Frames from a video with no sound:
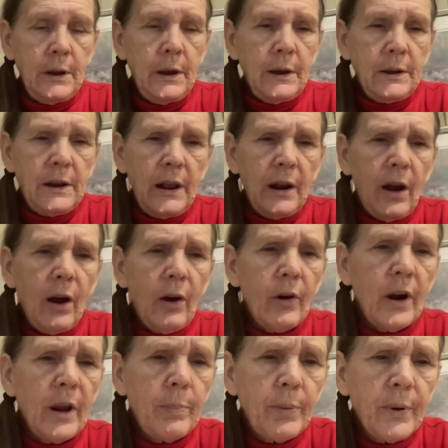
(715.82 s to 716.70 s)
did I
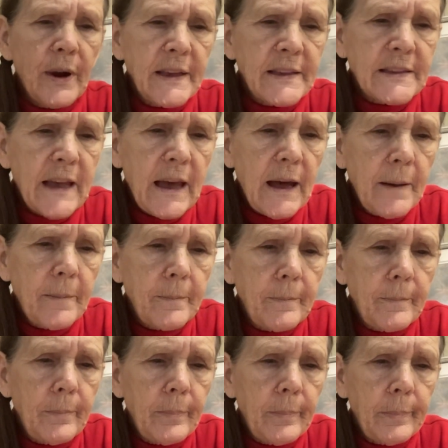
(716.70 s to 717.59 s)
already press that?
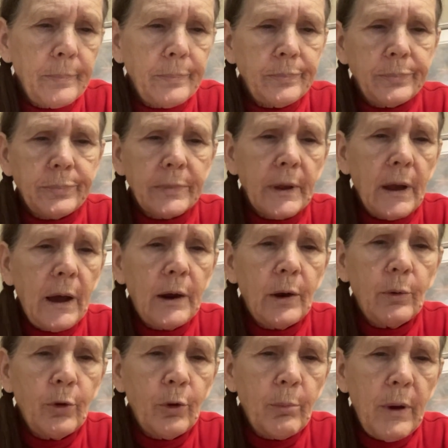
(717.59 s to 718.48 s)
I
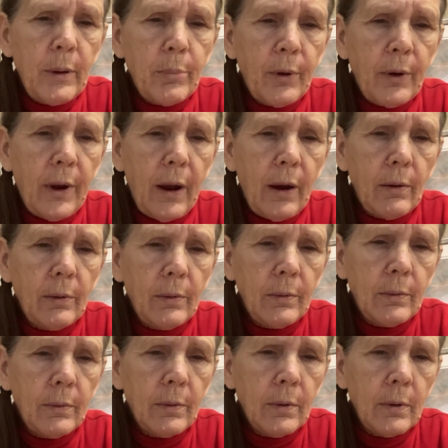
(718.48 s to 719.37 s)
don't remember now.
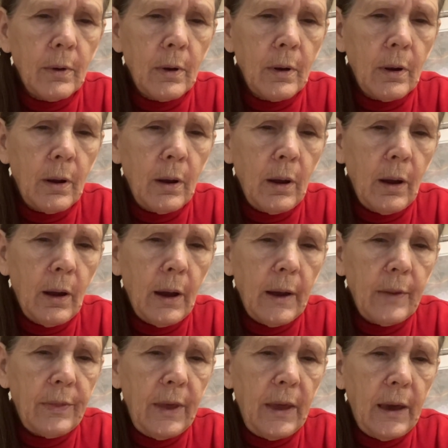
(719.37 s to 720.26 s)

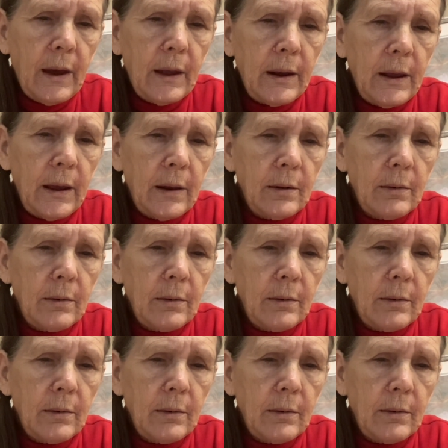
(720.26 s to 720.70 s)
I think I did.